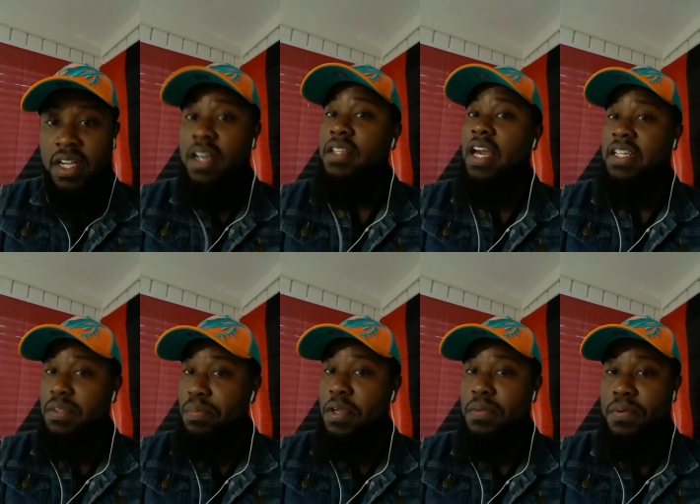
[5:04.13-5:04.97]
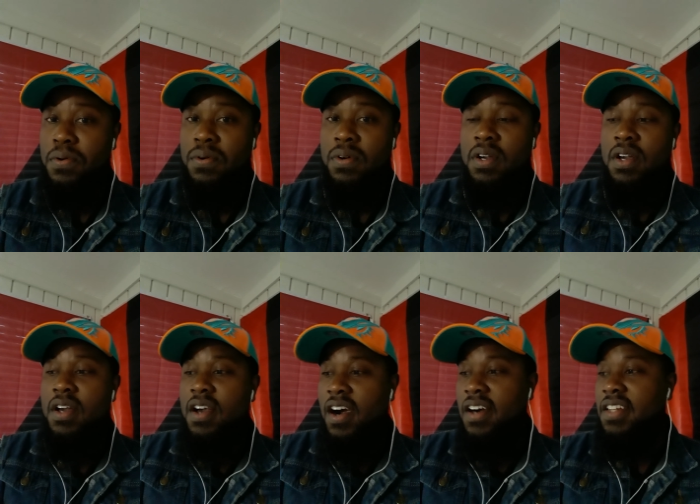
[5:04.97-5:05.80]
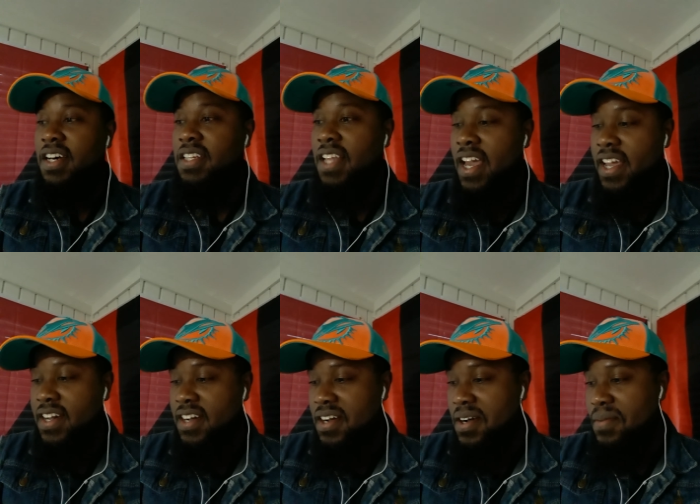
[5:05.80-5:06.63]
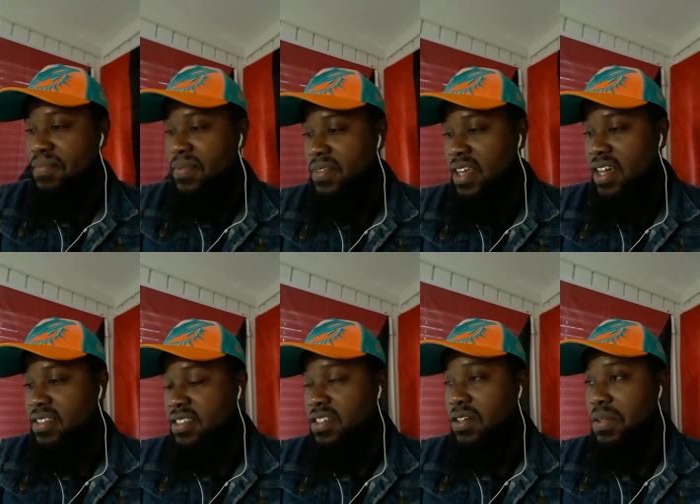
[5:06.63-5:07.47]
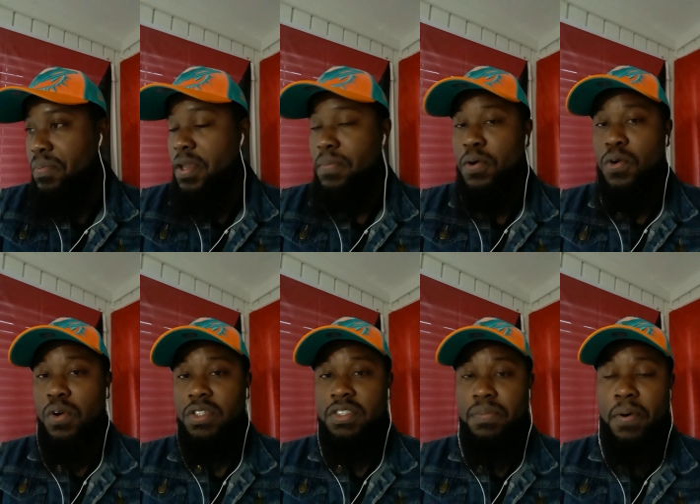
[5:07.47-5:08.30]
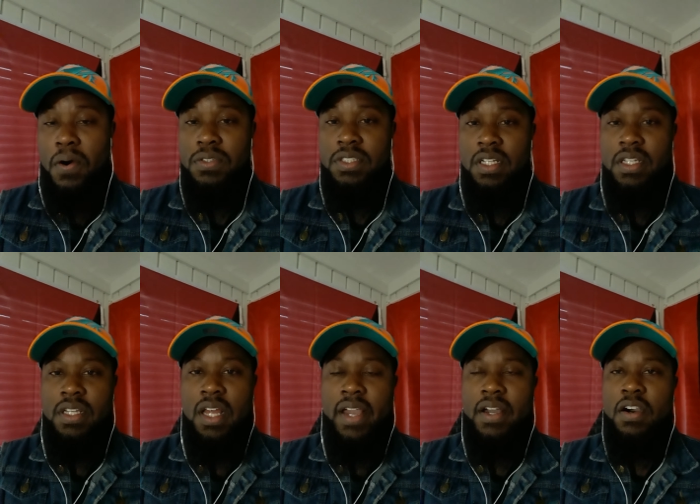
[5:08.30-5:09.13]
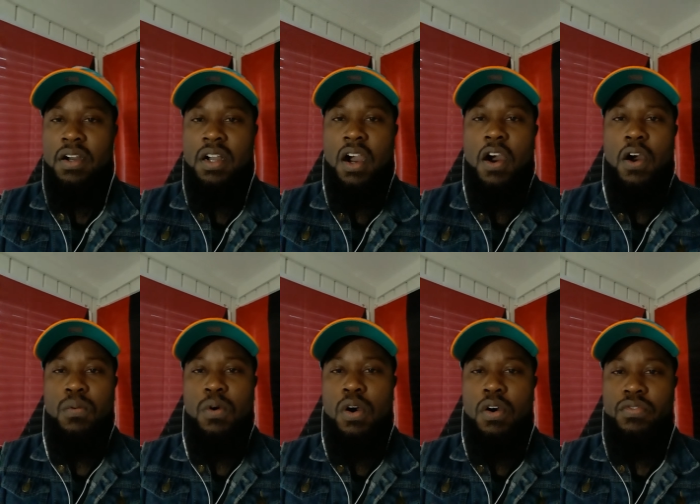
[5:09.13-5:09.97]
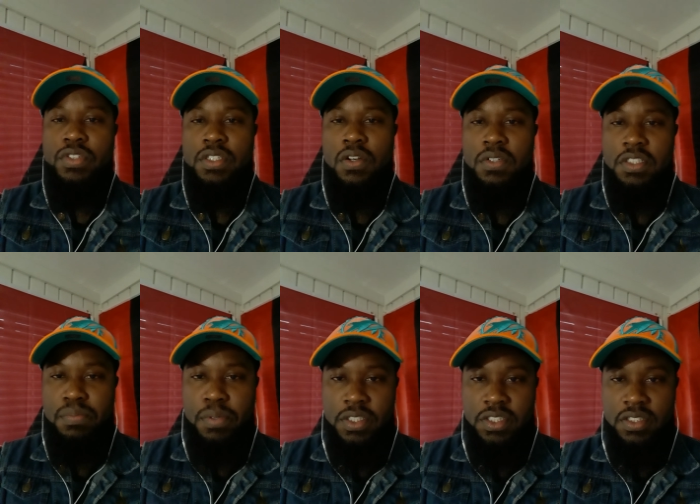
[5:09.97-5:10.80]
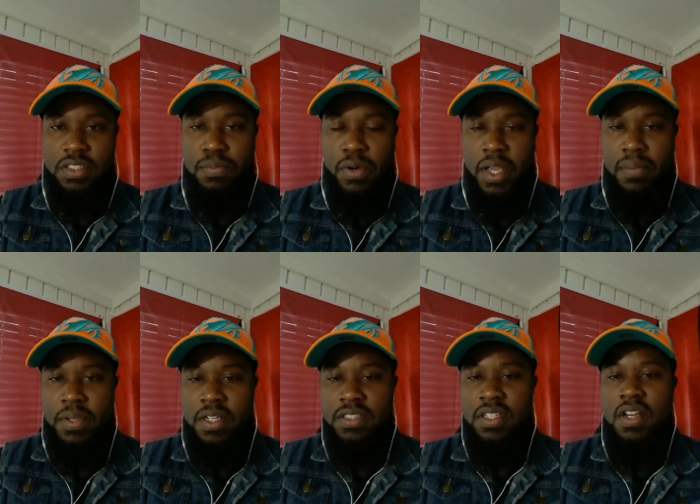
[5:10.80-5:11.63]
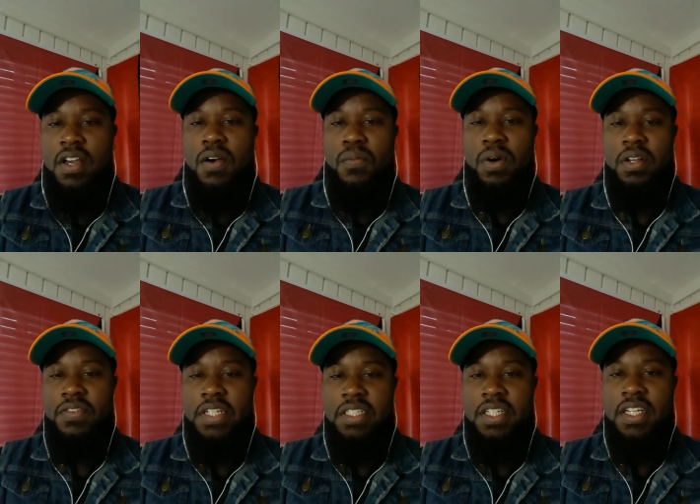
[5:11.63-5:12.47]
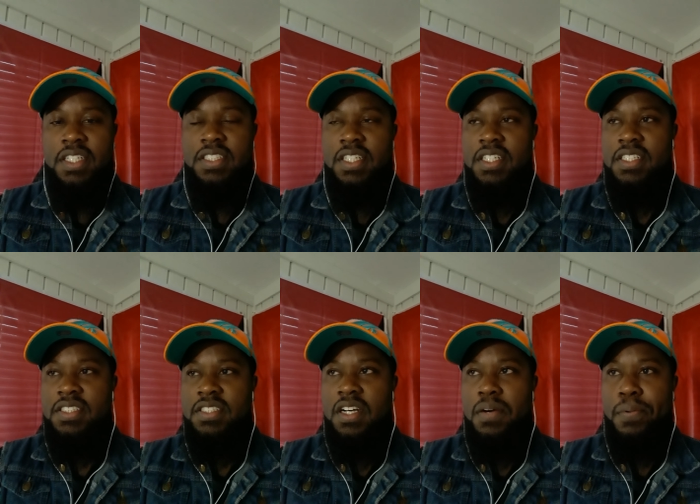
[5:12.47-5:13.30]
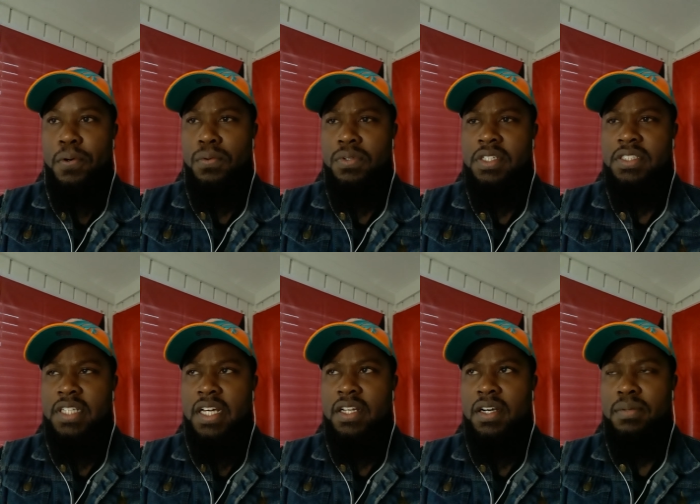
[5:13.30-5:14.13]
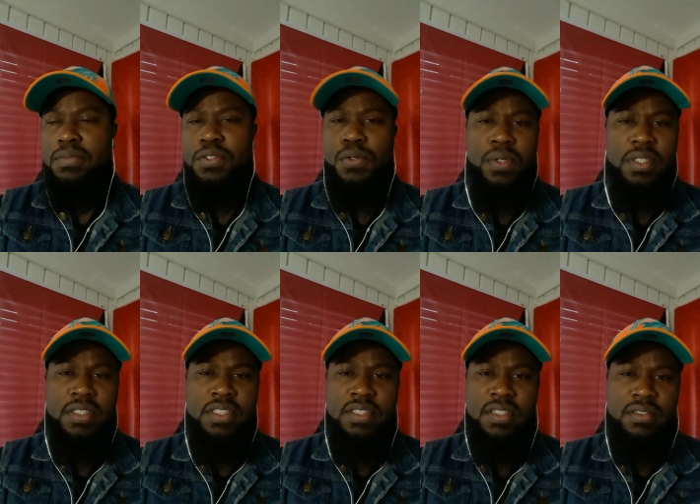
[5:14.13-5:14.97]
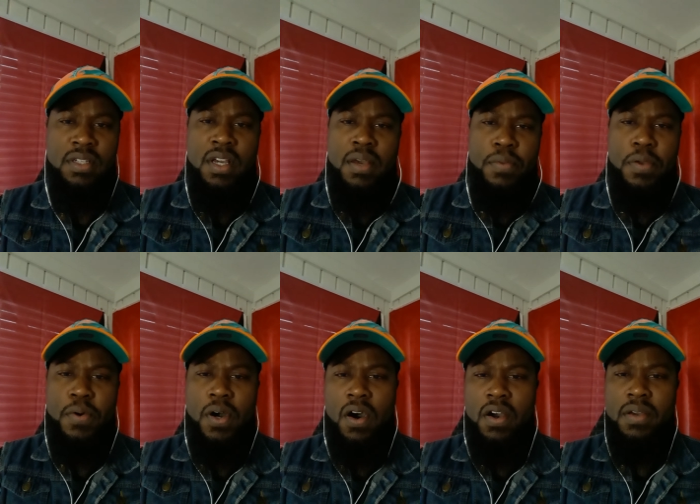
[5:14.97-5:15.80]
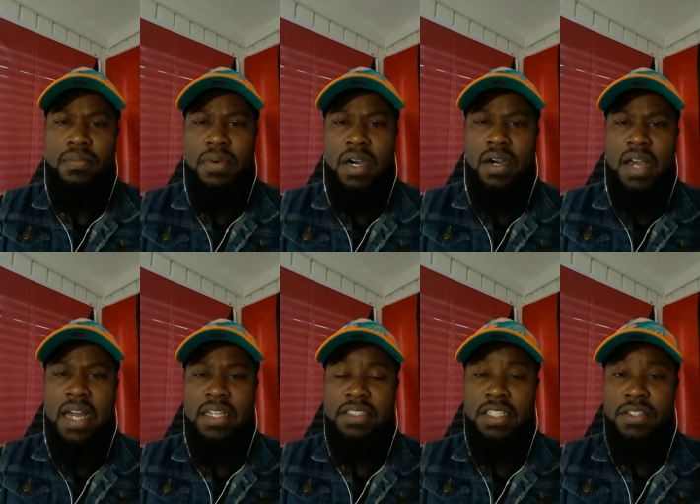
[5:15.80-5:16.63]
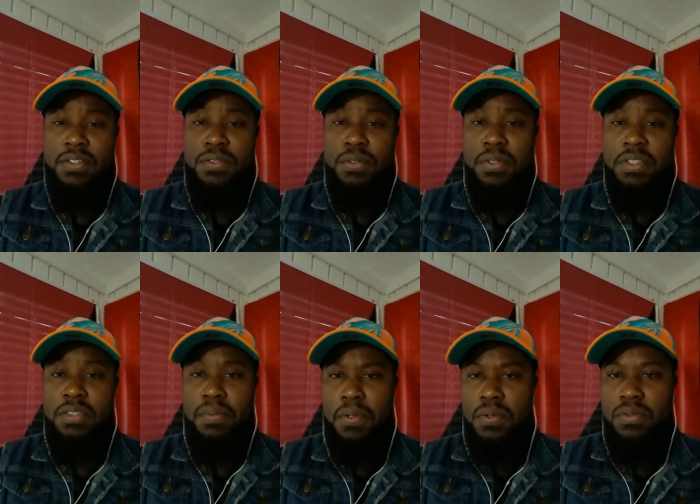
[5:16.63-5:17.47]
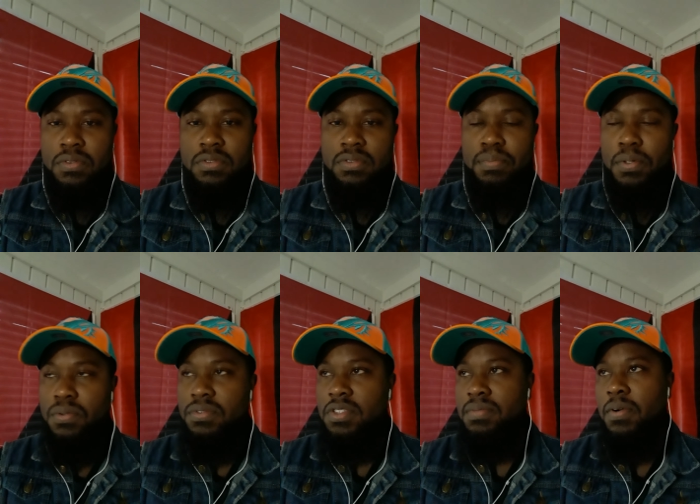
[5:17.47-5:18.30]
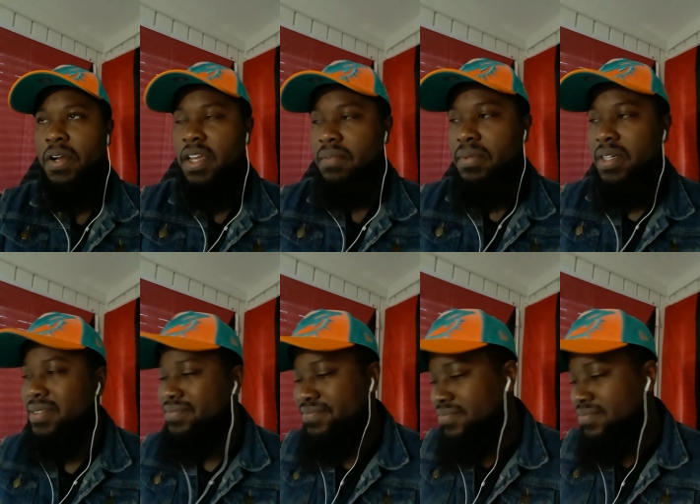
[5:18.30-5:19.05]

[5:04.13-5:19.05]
Unlike the people unlike um, uh, you know the people who are supposedly like uh, Karl Rove was known as Bush's brain because one of the digs against uh, Putin is that um, Dugin he did, people call him uh, Alexander Dugin's Putin Putin's brain, but